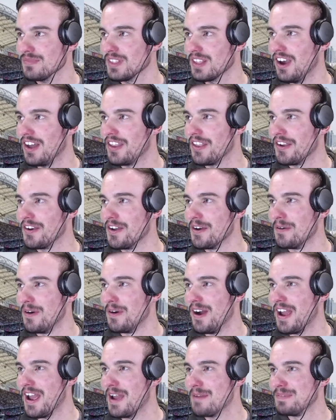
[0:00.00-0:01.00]
I don't know
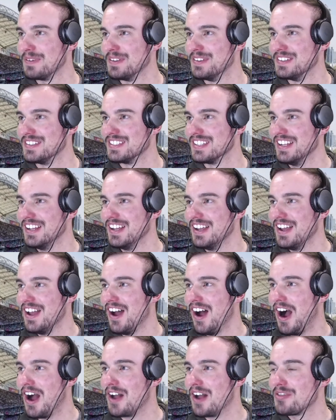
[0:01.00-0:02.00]
what happened.
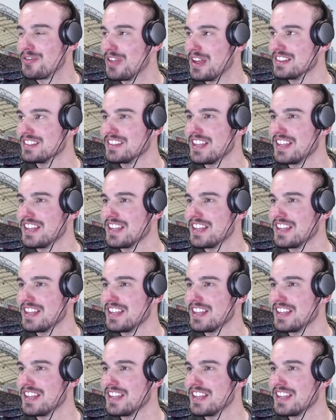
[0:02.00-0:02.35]
I think